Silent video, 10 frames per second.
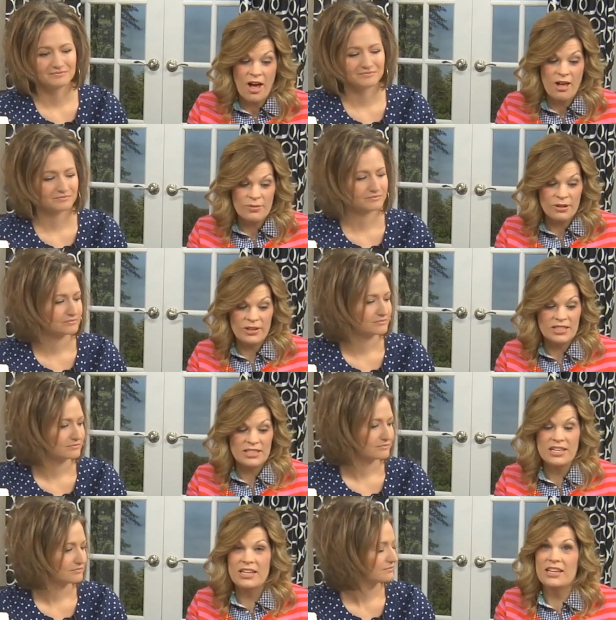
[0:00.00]
Speaker 1: all we're going
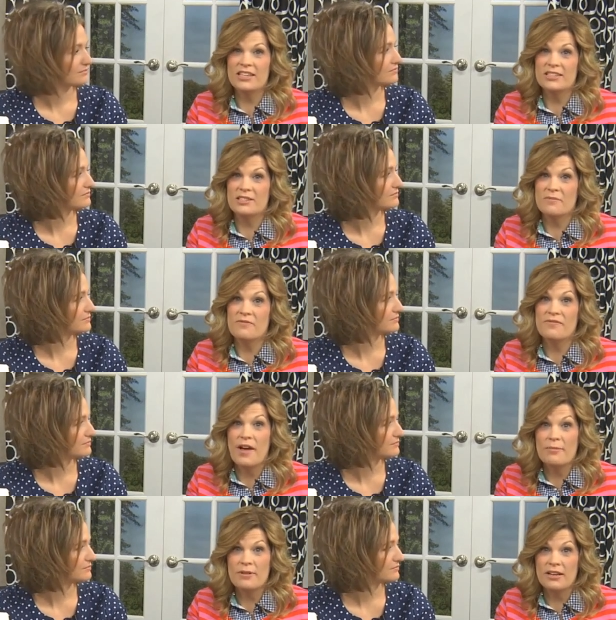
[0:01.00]
to need is some
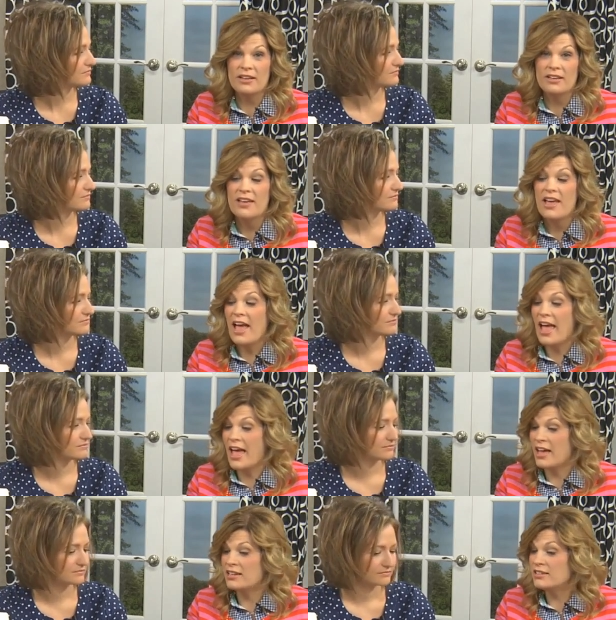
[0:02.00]
fabric
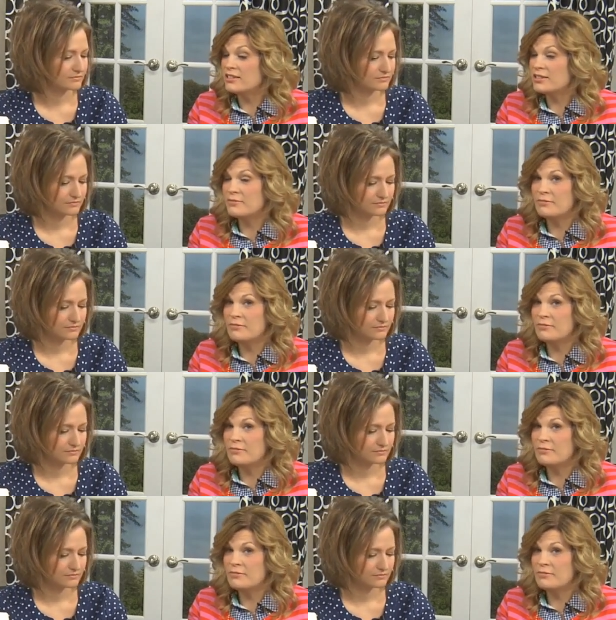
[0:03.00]
and some